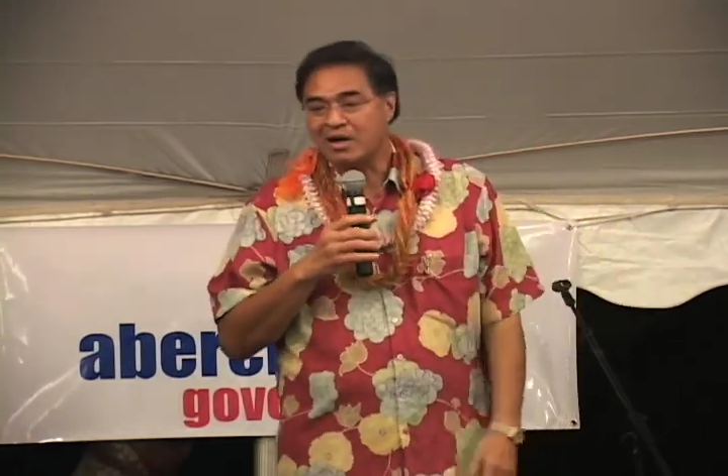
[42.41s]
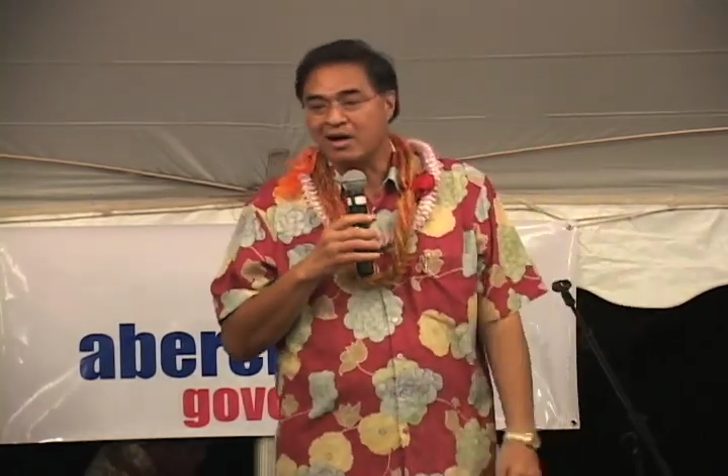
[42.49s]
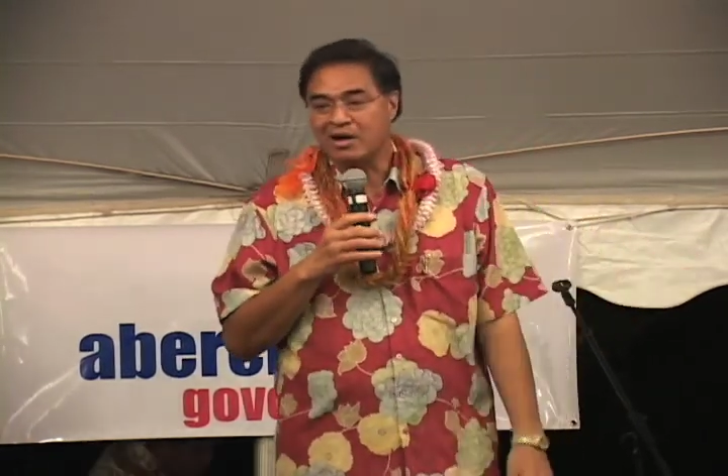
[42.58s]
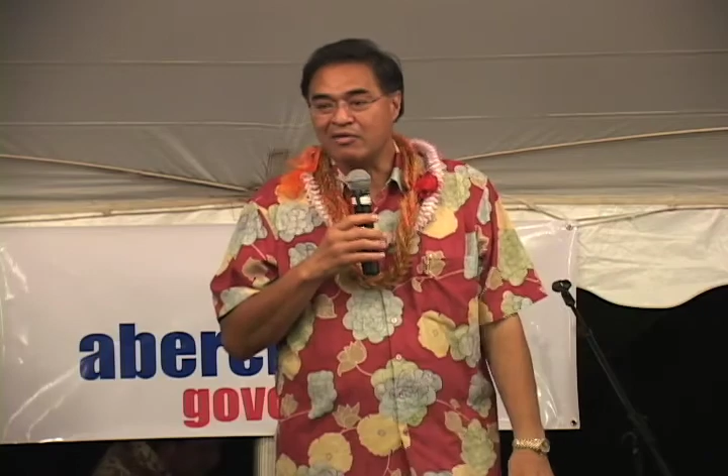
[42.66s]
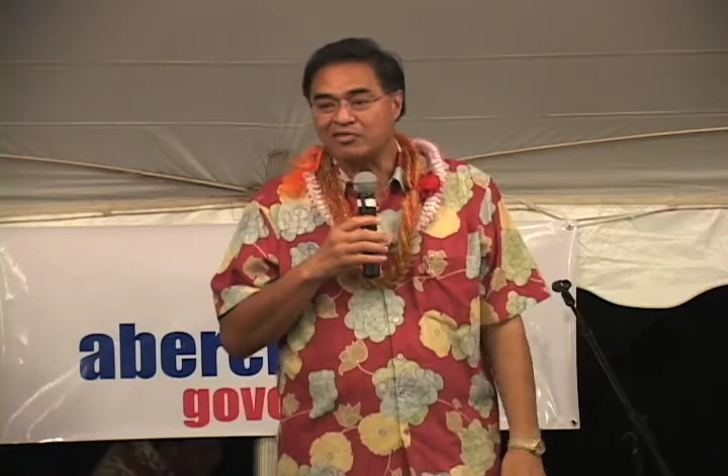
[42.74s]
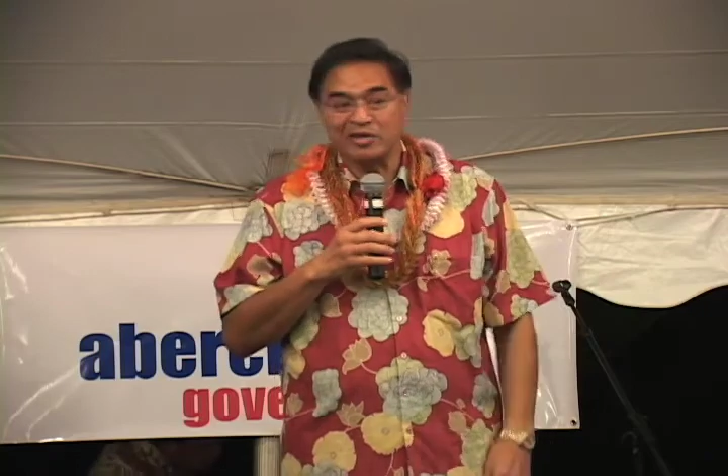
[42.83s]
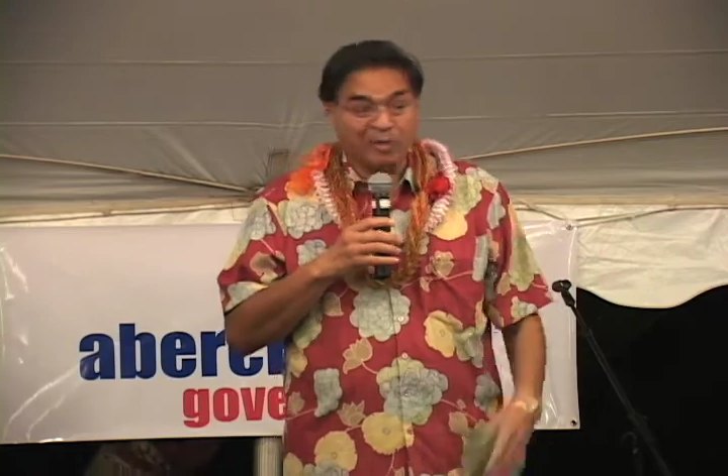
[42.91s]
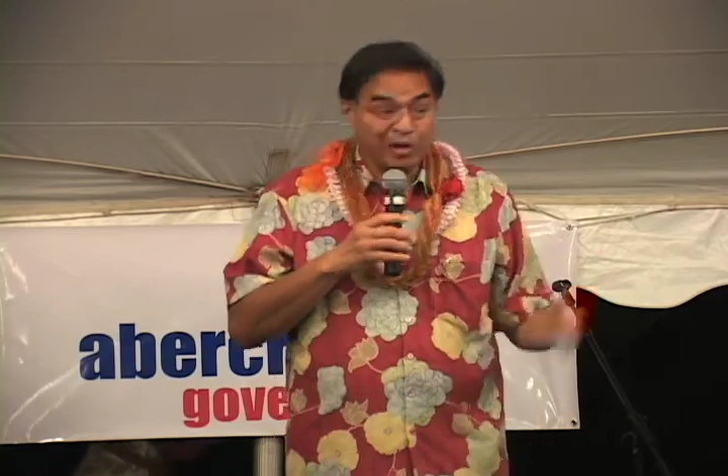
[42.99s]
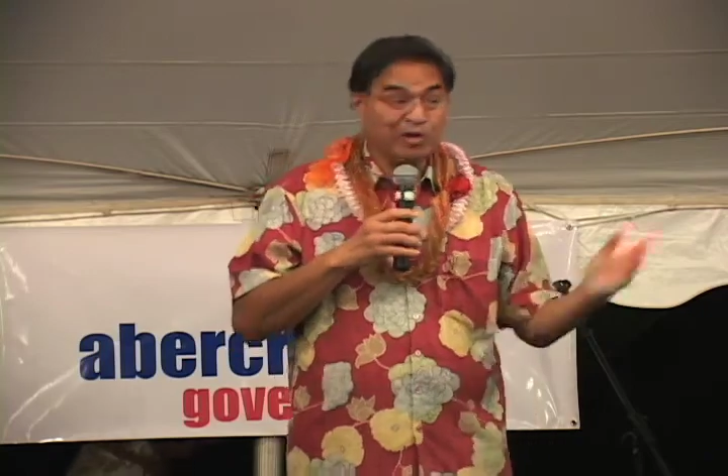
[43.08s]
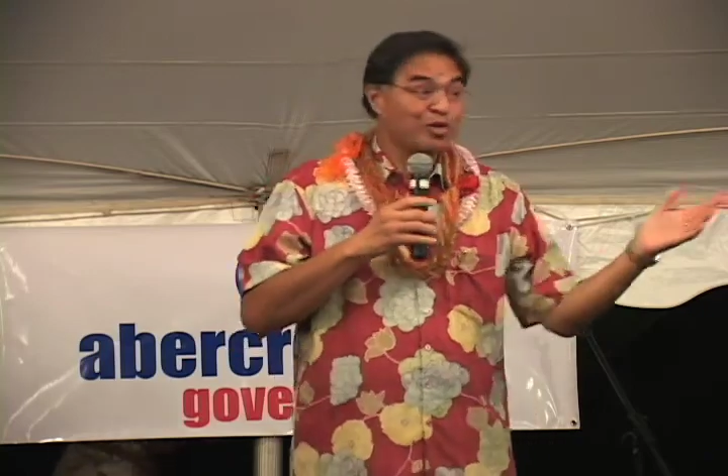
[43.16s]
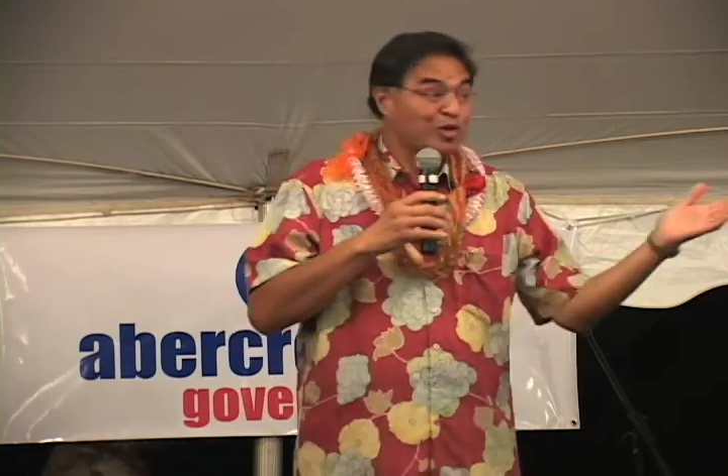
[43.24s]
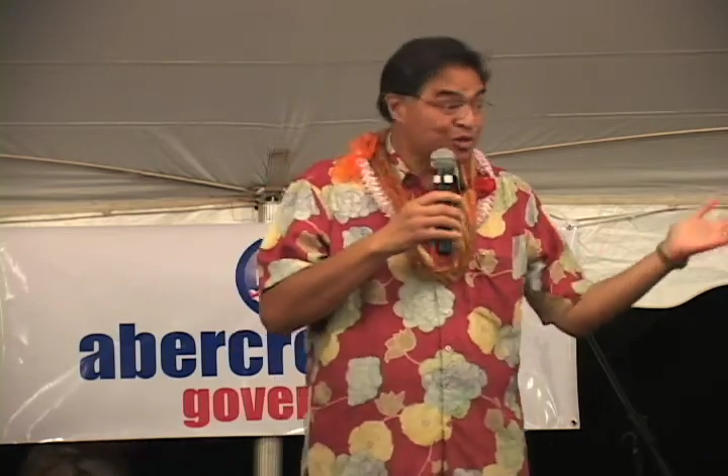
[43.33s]
of
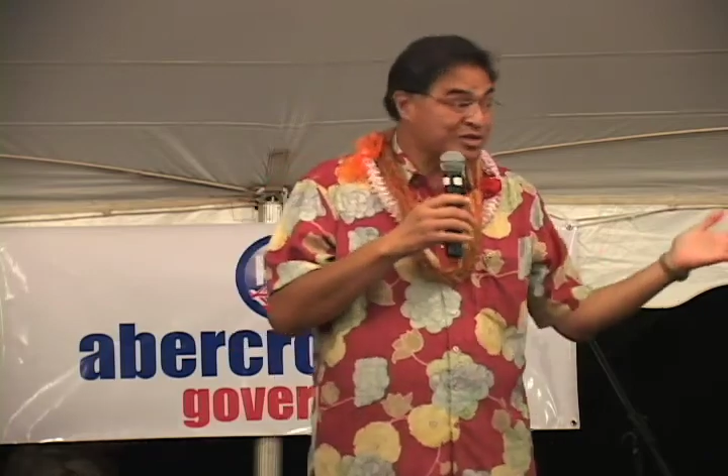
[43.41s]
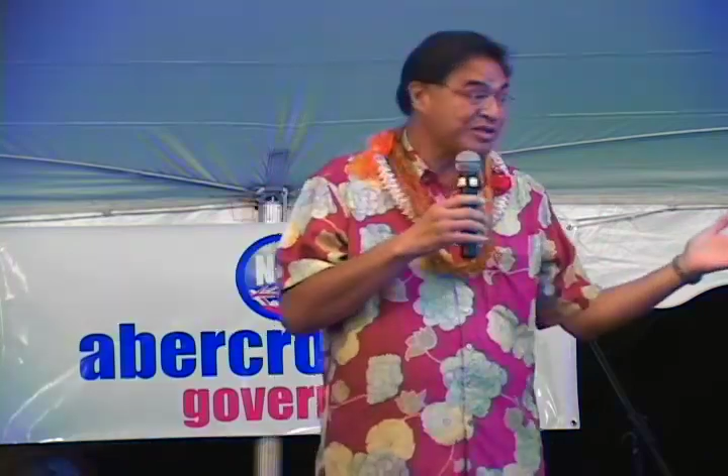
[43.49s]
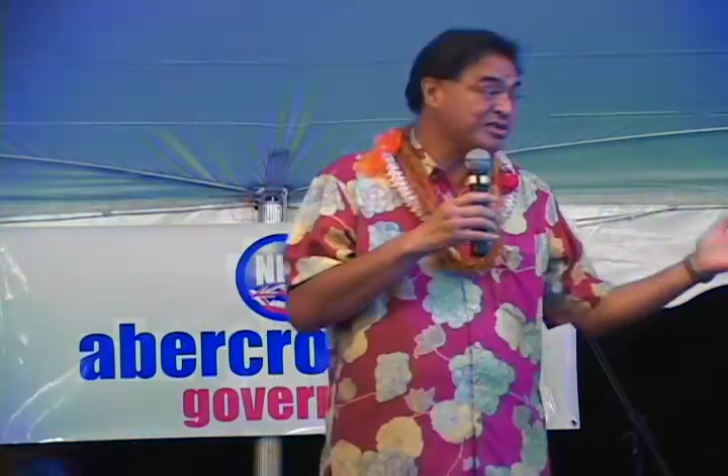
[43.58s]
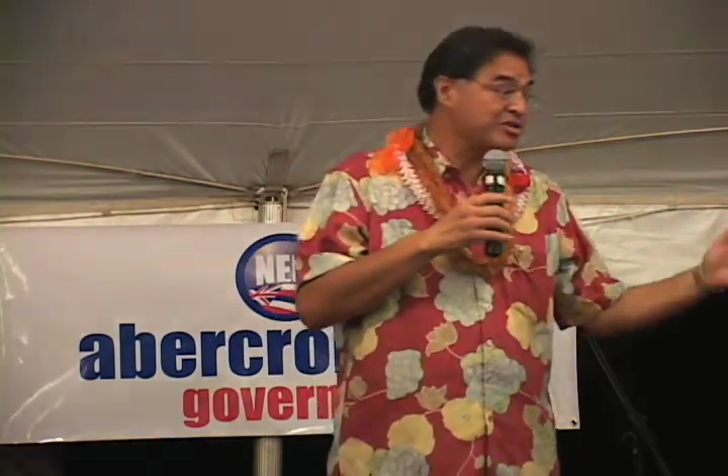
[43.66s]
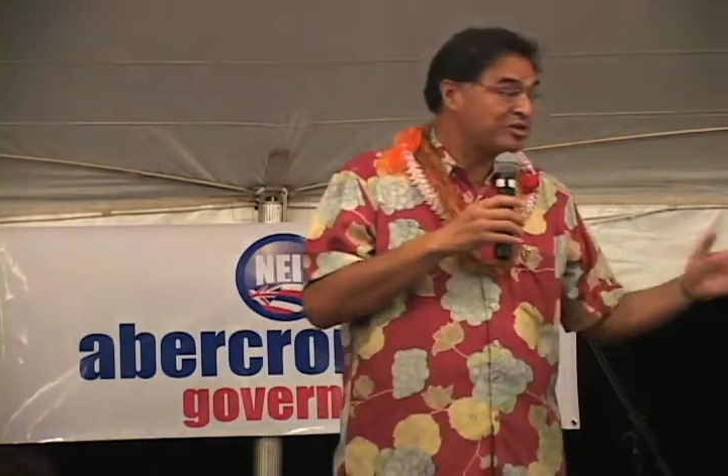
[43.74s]
someone who loses.